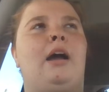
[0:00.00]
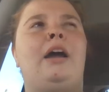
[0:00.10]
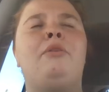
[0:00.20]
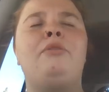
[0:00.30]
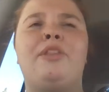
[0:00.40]

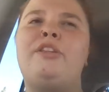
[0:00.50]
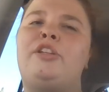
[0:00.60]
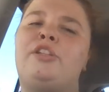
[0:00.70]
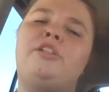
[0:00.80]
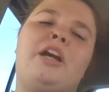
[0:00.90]
I don't think
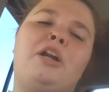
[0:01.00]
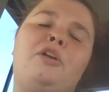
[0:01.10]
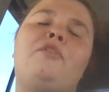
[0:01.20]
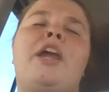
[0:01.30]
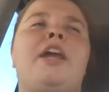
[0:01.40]
this is kind
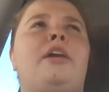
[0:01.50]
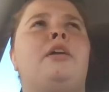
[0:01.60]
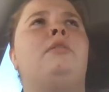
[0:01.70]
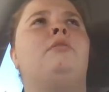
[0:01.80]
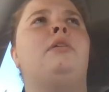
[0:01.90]
of
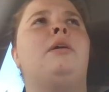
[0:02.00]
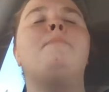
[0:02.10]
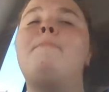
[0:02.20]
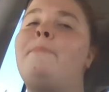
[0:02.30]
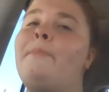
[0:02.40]
a
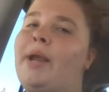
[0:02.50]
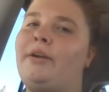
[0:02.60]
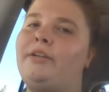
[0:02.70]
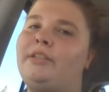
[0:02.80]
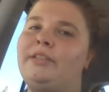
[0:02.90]

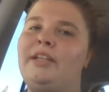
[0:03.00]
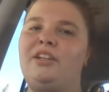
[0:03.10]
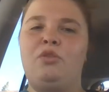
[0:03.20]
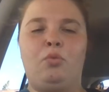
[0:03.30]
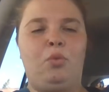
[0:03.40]

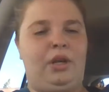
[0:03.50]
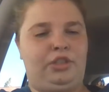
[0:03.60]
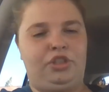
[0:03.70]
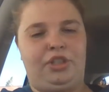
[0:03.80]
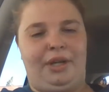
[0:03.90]
embarrassing
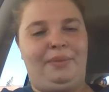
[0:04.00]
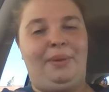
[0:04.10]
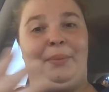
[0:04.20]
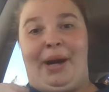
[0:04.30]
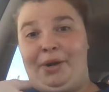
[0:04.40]
question
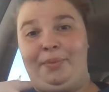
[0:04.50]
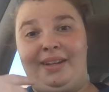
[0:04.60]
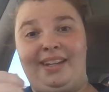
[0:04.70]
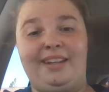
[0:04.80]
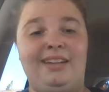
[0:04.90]
in my
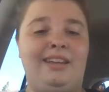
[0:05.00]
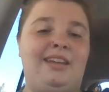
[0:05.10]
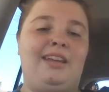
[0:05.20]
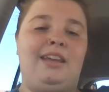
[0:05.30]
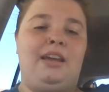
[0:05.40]
opinion.
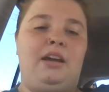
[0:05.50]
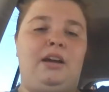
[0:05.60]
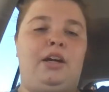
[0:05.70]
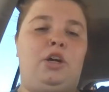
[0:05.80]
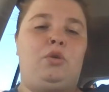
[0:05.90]

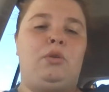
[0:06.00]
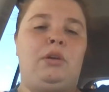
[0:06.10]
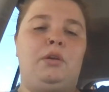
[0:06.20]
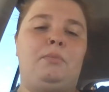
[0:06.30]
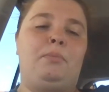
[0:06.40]
Oh,
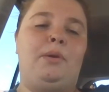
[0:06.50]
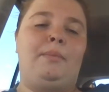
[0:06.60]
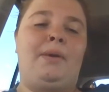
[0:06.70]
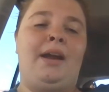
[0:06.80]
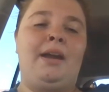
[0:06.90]

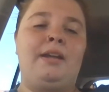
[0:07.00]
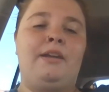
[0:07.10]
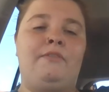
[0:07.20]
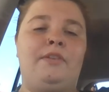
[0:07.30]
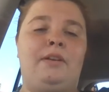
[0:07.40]
but my
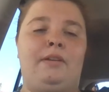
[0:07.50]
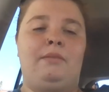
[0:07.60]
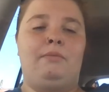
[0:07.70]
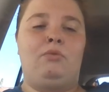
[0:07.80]
different